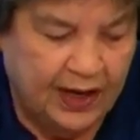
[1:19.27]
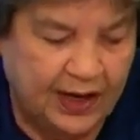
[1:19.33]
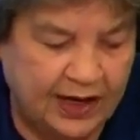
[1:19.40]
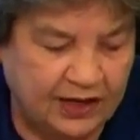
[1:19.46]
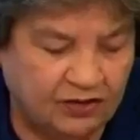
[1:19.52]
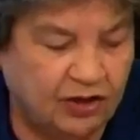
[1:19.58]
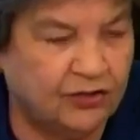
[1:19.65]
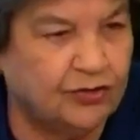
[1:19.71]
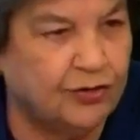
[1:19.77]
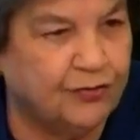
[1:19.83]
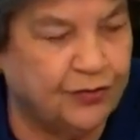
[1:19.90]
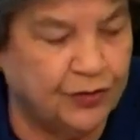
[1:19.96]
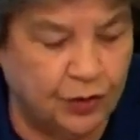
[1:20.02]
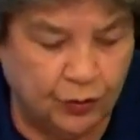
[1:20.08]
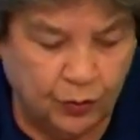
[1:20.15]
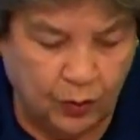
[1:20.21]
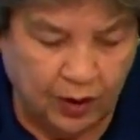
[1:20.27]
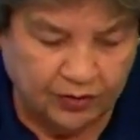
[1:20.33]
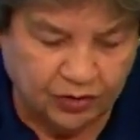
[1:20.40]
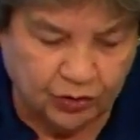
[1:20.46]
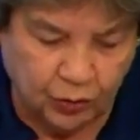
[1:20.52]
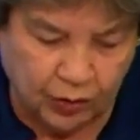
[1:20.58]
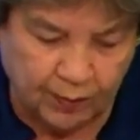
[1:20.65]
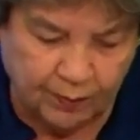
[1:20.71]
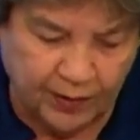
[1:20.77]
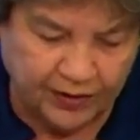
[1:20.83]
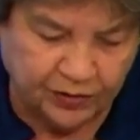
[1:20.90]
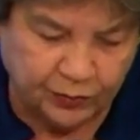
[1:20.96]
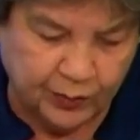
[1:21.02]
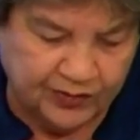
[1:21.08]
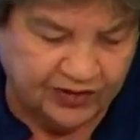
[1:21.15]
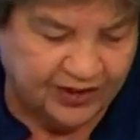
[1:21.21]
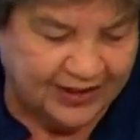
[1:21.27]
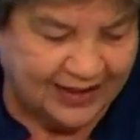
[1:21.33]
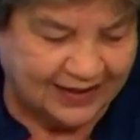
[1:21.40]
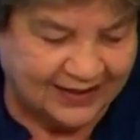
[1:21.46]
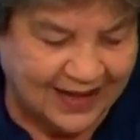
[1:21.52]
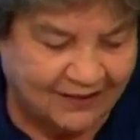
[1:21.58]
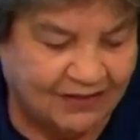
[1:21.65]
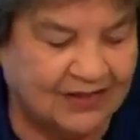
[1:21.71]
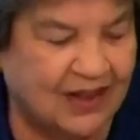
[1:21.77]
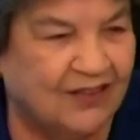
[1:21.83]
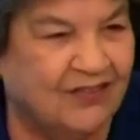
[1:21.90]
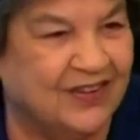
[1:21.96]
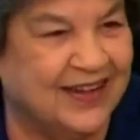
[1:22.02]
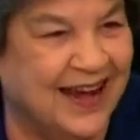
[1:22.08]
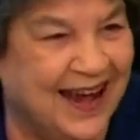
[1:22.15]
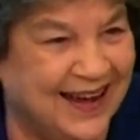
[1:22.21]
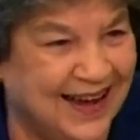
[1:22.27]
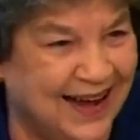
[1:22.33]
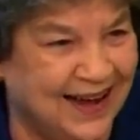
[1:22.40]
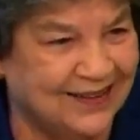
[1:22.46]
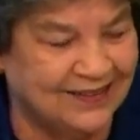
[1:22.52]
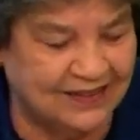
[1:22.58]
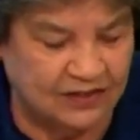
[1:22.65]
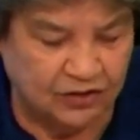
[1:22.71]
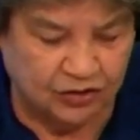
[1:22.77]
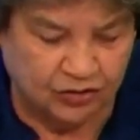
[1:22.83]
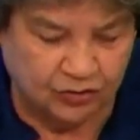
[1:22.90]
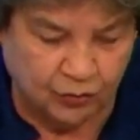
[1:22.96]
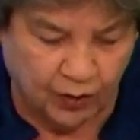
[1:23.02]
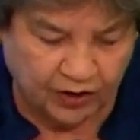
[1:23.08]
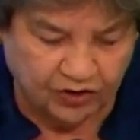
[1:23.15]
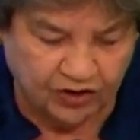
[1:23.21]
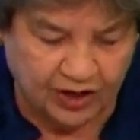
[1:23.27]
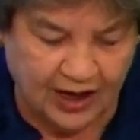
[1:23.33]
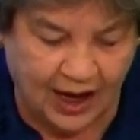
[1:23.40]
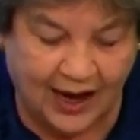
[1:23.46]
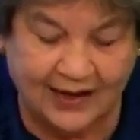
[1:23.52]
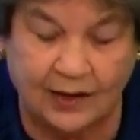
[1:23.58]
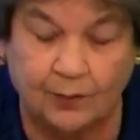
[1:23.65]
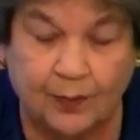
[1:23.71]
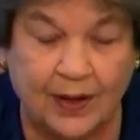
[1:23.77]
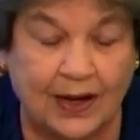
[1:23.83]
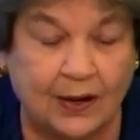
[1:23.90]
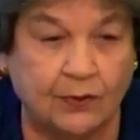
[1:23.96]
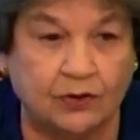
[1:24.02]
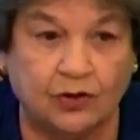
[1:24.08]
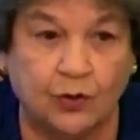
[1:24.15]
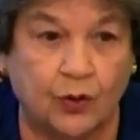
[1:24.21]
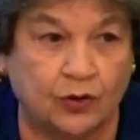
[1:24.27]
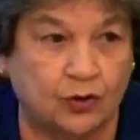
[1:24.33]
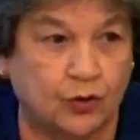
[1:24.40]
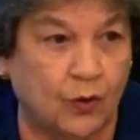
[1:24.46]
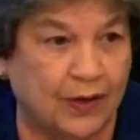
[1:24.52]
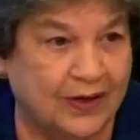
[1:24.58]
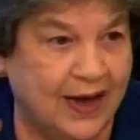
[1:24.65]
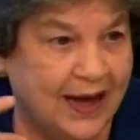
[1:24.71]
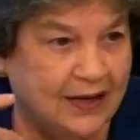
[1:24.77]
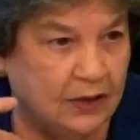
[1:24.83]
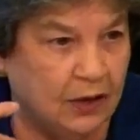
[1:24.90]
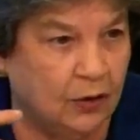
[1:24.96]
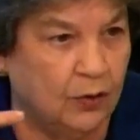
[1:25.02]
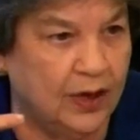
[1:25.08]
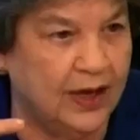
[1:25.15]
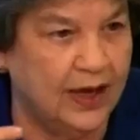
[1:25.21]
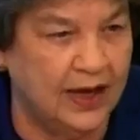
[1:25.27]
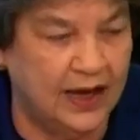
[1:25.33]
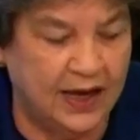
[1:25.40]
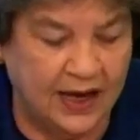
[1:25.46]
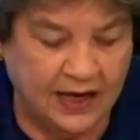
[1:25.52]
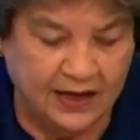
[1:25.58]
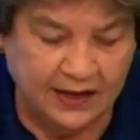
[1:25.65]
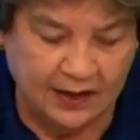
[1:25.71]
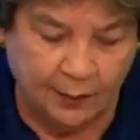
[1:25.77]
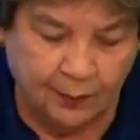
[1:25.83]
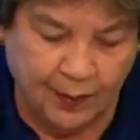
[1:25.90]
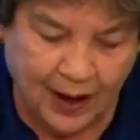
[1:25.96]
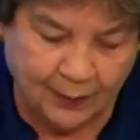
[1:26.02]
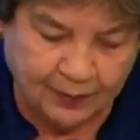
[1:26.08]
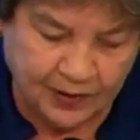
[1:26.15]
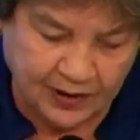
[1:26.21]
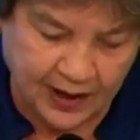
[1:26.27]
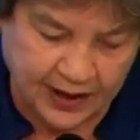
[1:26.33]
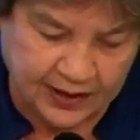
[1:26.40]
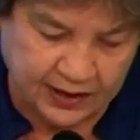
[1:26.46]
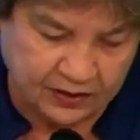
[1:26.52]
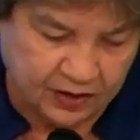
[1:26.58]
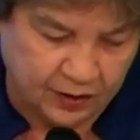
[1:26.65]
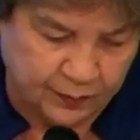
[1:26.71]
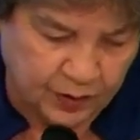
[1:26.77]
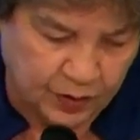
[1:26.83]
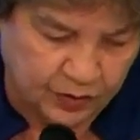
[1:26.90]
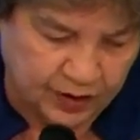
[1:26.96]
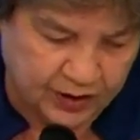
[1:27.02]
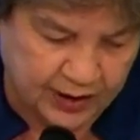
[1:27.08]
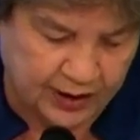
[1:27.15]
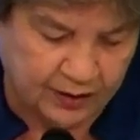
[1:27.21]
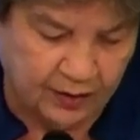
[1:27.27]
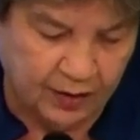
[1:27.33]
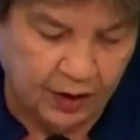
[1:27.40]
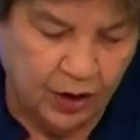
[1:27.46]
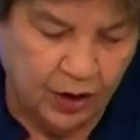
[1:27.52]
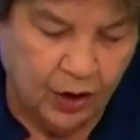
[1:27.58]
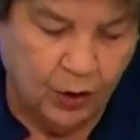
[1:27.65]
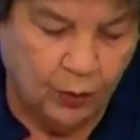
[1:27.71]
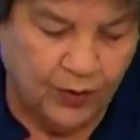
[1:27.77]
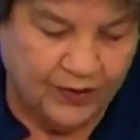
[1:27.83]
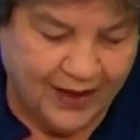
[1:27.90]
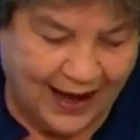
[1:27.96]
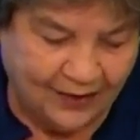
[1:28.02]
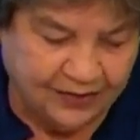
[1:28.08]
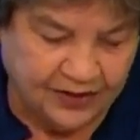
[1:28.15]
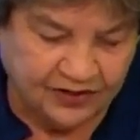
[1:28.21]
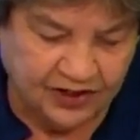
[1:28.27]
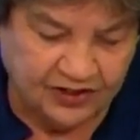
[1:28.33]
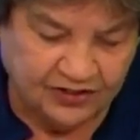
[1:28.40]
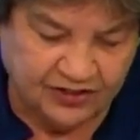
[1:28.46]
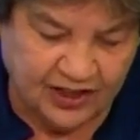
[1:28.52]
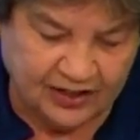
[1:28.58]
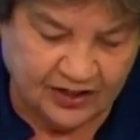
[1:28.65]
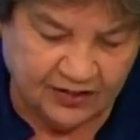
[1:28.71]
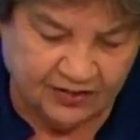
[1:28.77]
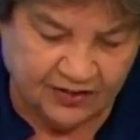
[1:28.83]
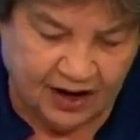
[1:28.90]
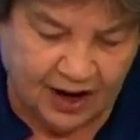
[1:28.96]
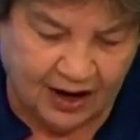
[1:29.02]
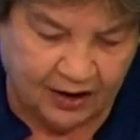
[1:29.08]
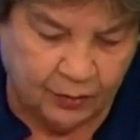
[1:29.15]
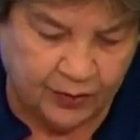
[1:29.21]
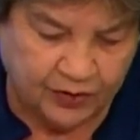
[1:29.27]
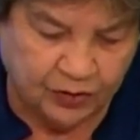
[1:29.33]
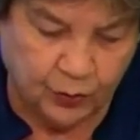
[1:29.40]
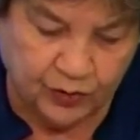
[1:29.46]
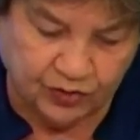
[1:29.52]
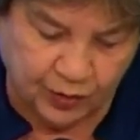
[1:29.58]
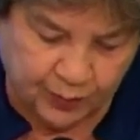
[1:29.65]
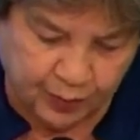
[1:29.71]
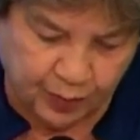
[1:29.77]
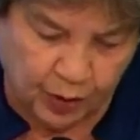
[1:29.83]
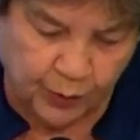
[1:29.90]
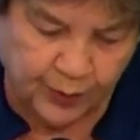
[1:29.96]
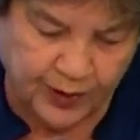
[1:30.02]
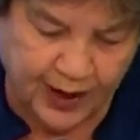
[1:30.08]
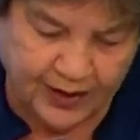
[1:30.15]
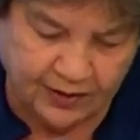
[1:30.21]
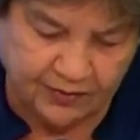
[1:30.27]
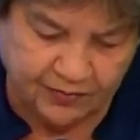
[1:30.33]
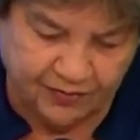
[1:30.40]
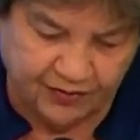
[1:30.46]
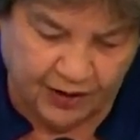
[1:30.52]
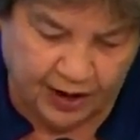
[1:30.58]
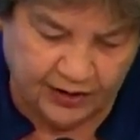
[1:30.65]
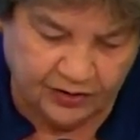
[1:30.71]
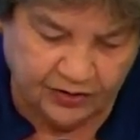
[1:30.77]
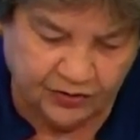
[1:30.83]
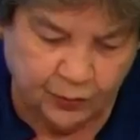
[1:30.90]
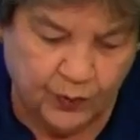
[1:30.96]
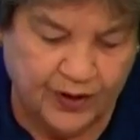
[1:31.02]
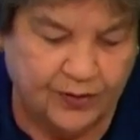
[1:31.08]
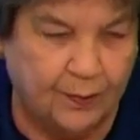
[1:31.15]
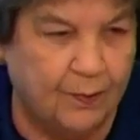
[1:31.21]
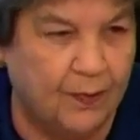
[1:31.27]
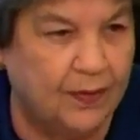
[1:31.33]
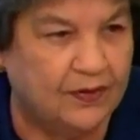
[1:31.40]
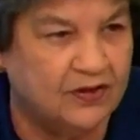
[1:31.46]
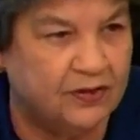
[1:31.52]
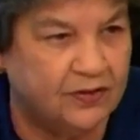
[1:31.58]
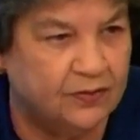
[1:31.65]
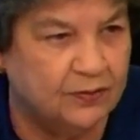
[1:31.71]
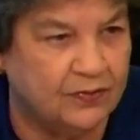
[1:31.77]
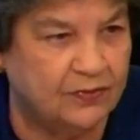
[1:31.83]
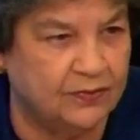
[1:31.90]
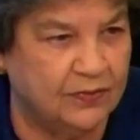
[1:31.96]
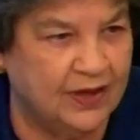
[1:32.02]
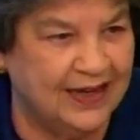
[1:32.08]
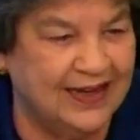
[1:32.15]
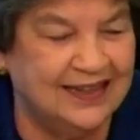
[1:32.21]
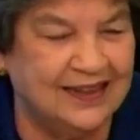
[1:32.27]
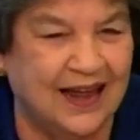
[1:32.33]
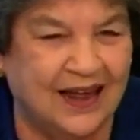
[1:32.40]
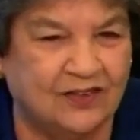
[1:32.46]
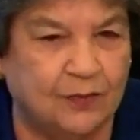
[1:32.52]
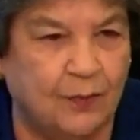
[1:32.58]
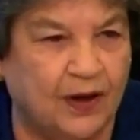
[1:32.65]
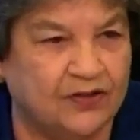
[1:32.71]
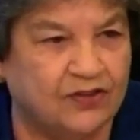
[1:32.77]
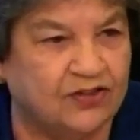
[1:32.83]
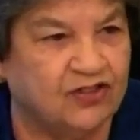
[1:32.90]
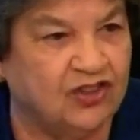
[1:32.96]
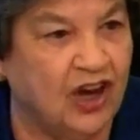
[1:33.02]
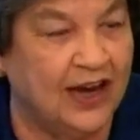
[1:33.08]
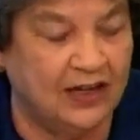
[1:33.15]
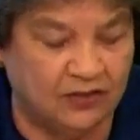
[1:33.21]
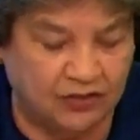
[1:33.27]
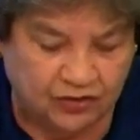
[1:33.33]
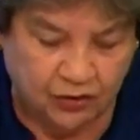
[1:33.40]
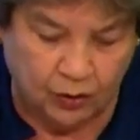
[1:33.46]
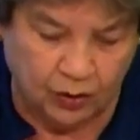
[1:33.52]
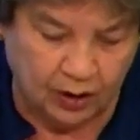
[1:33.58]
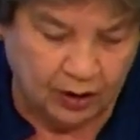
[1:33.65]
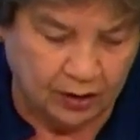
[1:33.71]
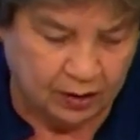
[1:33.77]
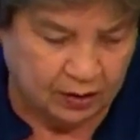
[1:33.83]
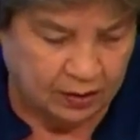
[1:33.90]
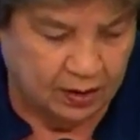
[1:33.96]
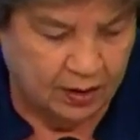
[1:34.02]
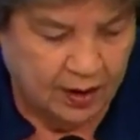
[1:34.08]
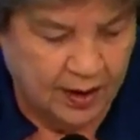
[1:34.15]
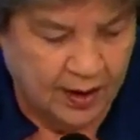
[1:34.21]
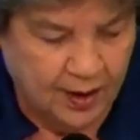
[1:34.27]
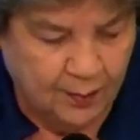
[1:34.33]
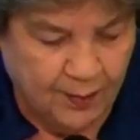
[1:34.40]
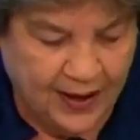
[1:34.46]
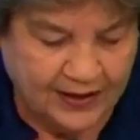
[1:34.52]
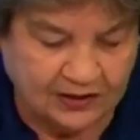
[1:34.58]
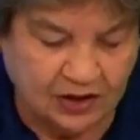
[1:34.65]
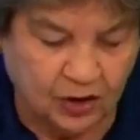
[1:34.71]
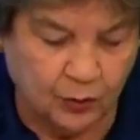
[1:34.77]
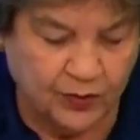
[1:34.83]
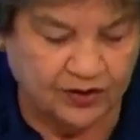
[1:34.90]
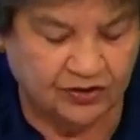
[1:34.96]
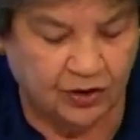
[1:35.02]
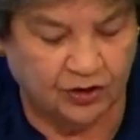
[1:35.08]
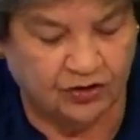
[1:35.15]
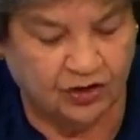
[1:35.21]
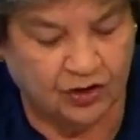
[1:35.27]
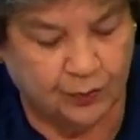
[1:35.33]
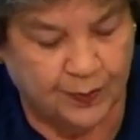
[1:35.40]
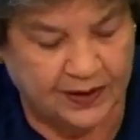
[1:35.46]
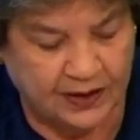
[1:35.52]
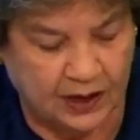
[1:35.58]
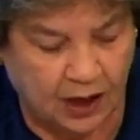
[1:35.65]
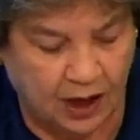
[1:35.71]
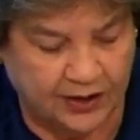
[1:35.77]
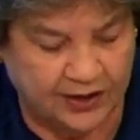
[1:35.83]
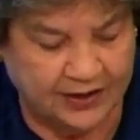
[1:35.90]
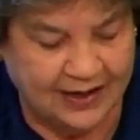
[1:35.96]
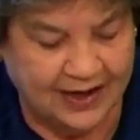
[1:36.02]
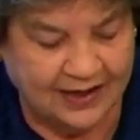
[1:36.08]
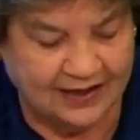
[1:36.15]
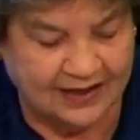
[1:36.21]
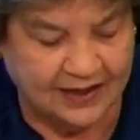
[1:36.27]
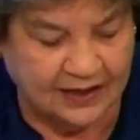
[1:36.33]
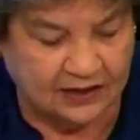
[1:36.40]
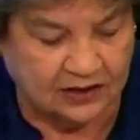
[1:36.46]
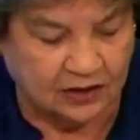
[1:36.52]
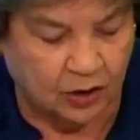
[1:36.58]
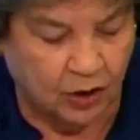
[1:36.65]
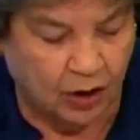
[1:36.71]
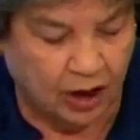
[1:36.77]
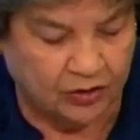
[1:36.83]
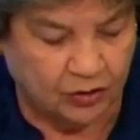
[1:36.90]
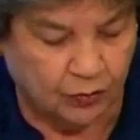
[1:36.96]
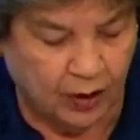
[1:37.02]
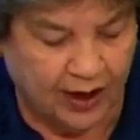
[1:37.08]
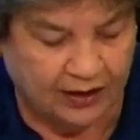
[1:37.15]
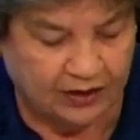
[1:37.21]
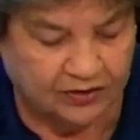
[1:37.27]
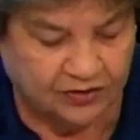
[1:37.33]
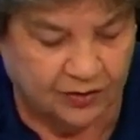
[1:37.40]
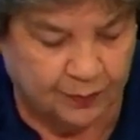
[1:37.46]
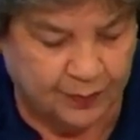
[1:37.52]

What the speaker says: In just a few short months, we've seen a level of chaos and destruction. I compare it to a tornado hitting a populated community. Without the consent of Congress, which appropriated funds with Elon Musk's chainsaw, medical research has been gutted, clinical trials have